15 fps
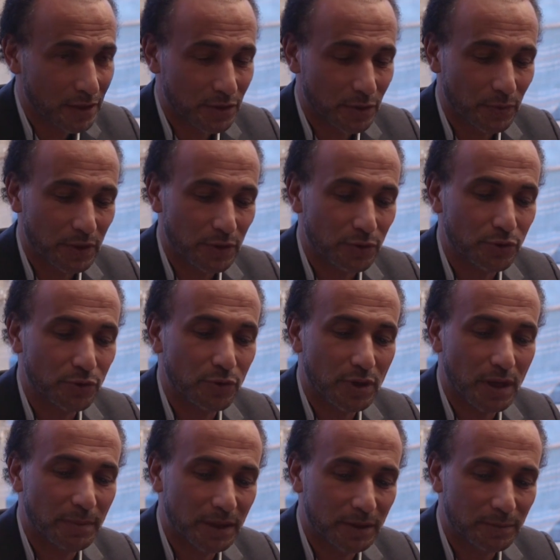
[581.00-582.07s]
when you
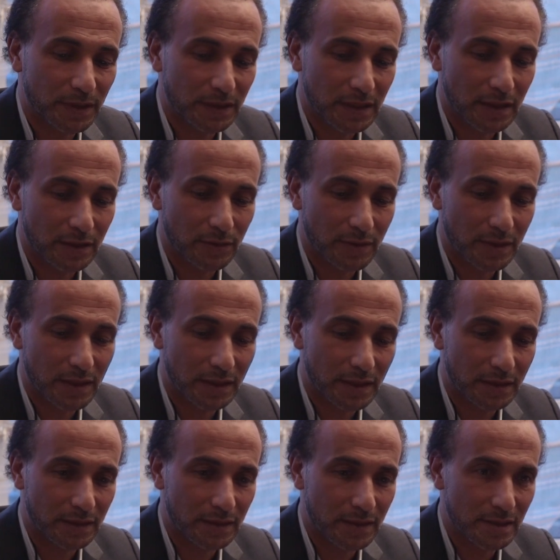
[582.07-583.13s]
talk about money and you think
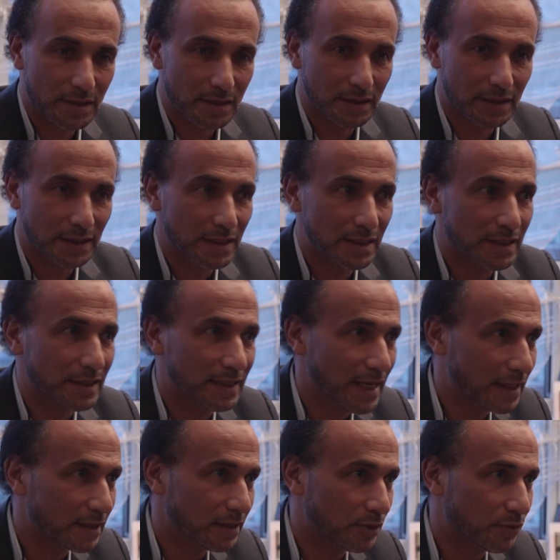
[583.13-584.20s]
that this is
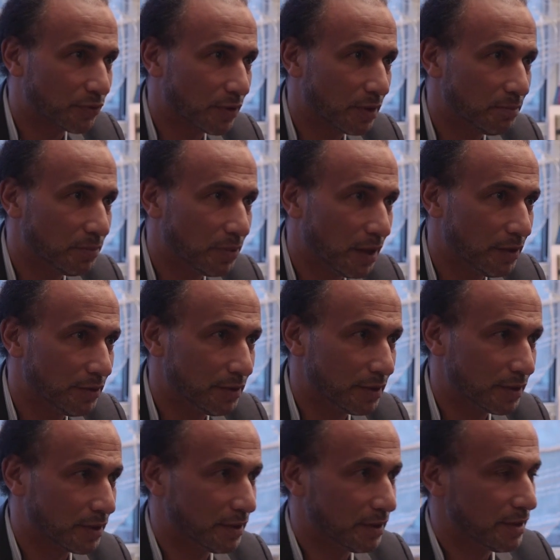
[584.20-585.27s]
disconnected from
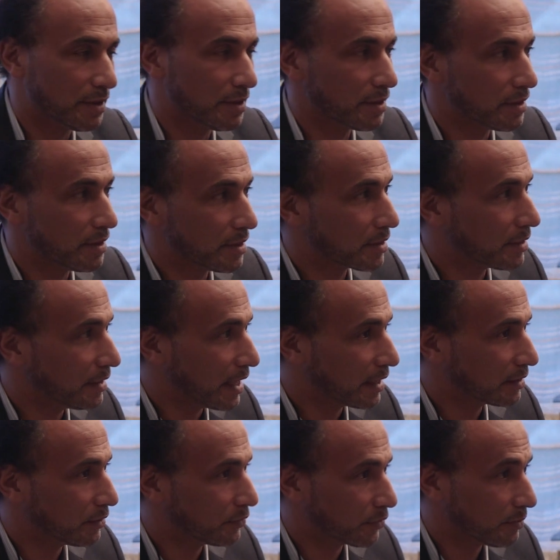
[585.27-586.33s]
politics and this is
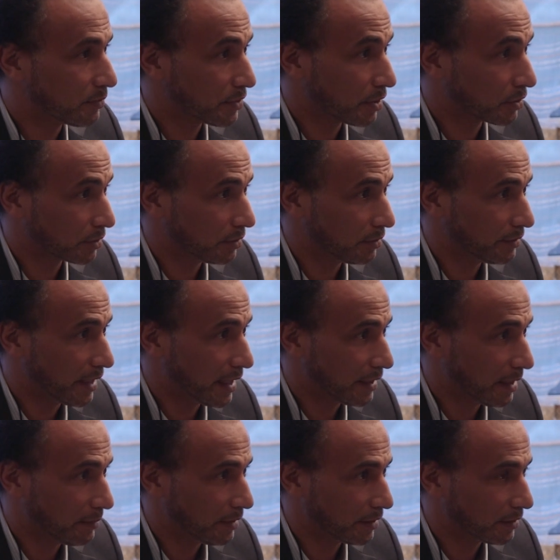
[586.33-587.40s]
disconnected from social
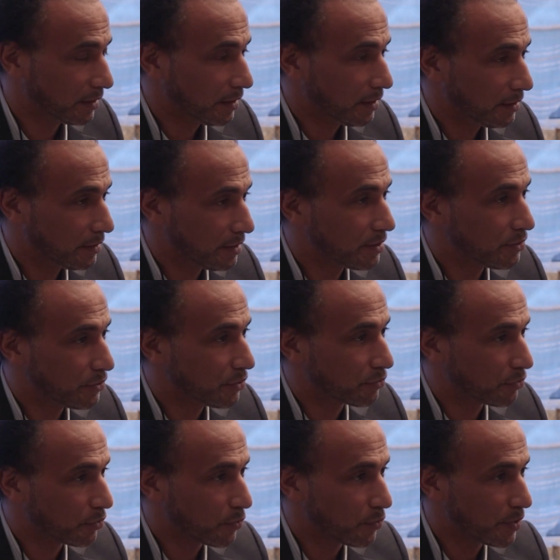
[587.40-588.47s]
dynamic, this is the
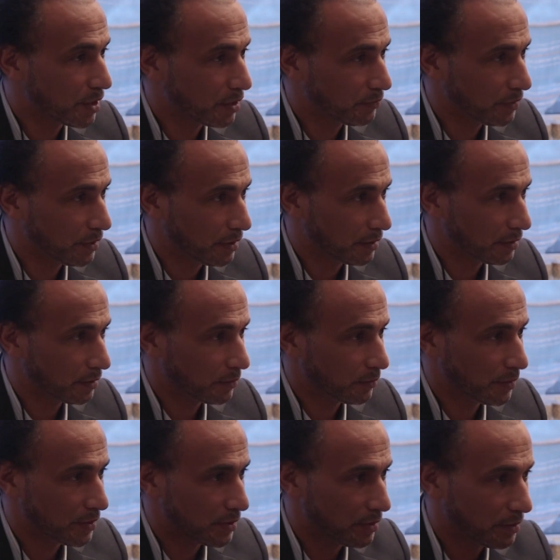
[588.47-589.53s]
wrong way of dealing
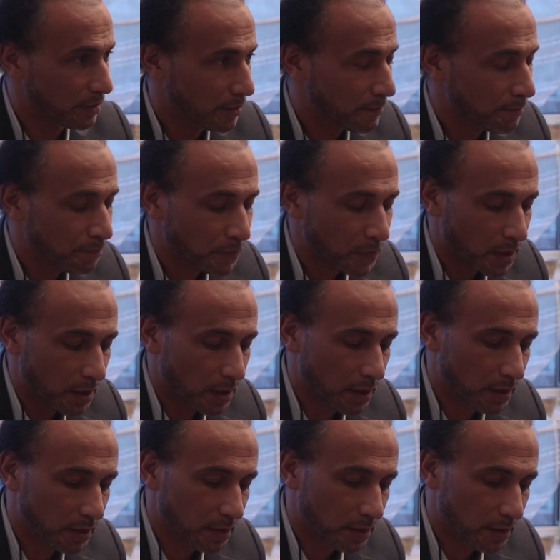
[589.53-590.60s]
with it.
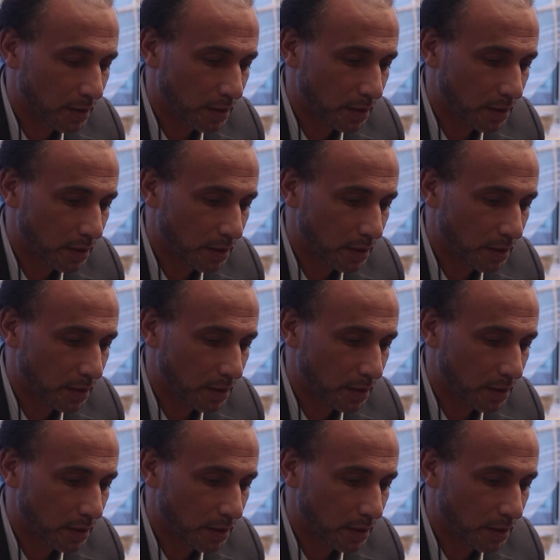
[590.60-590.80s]
And